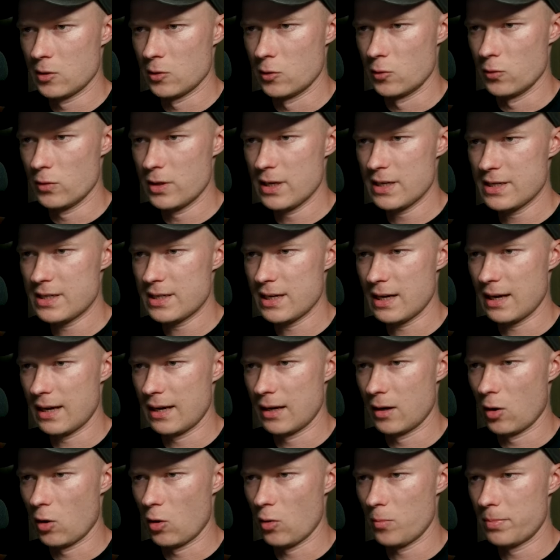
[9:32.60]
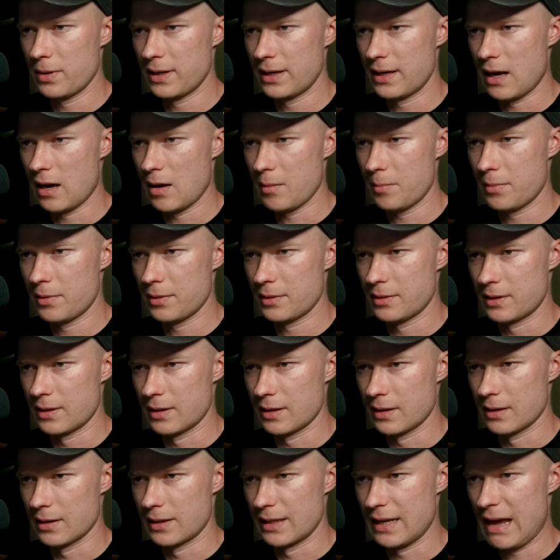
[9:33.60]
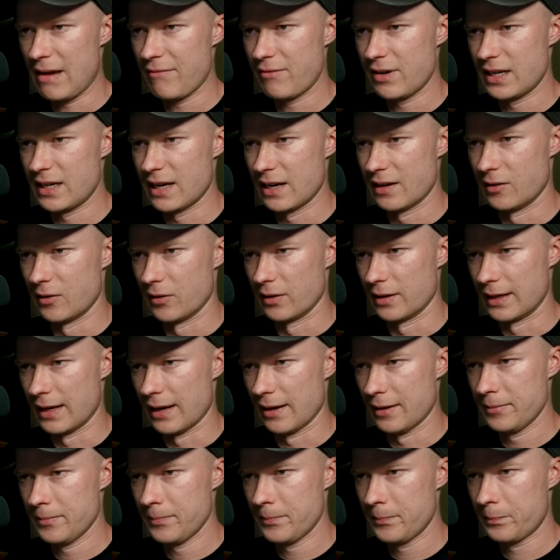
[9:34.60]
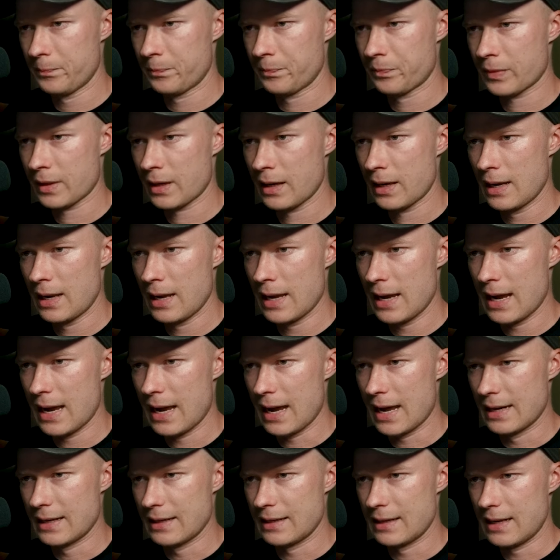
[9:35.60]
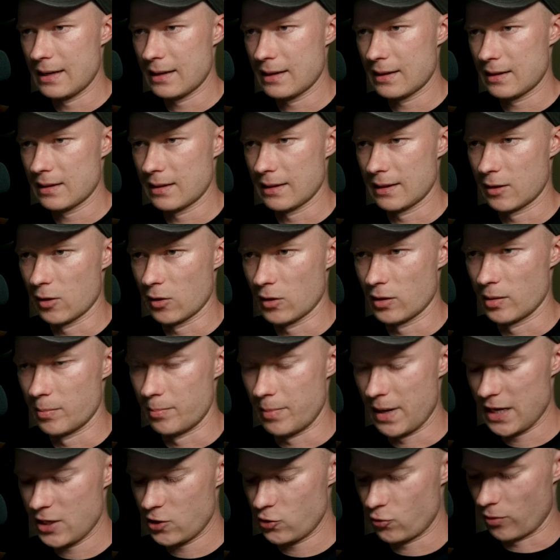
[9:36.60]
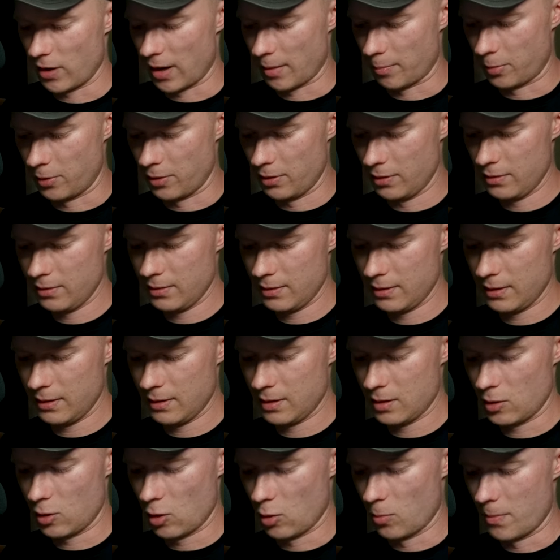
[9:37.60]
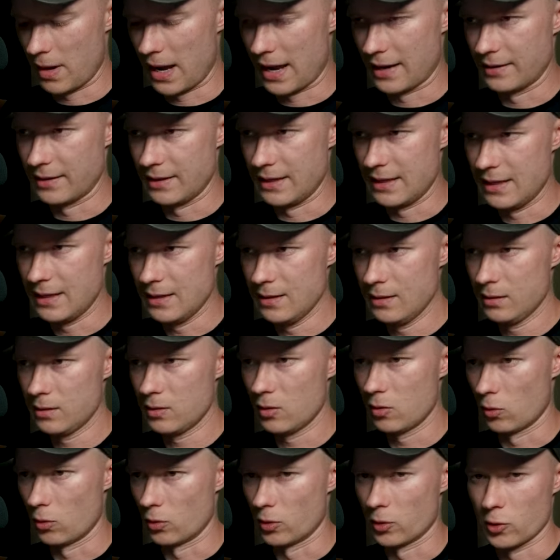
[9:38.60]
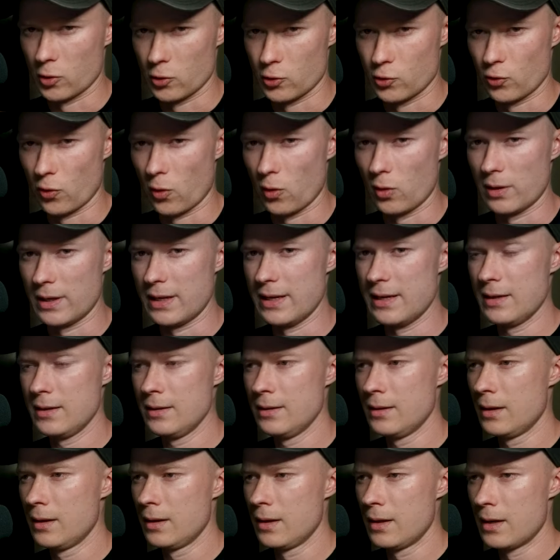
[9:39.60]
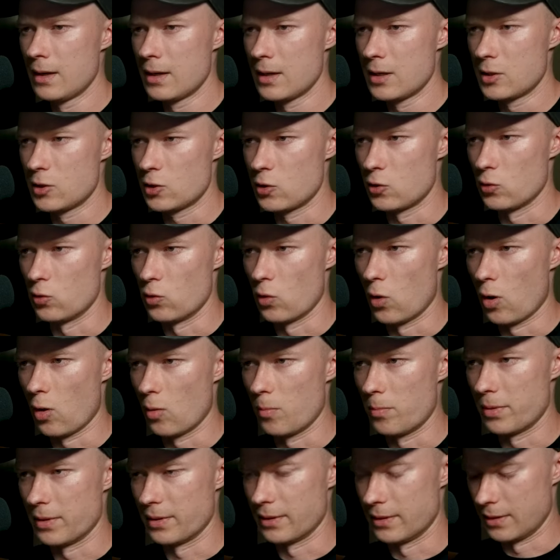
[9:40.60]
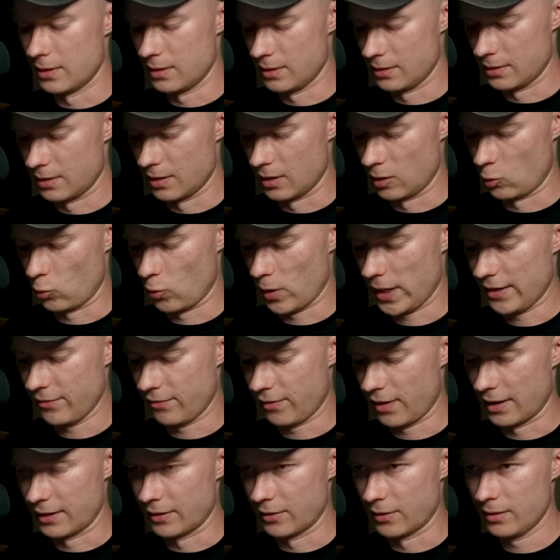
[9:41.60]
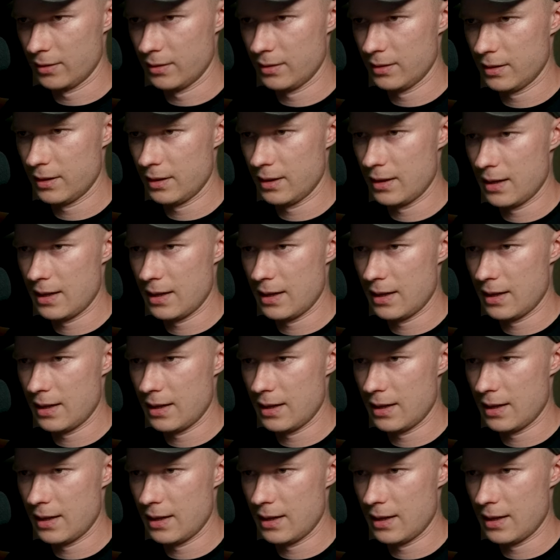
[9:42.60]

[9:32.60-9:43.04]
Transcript: To do this, I open up the navigator again and click on the page wrapper, Command E or Control E to open the quick finder.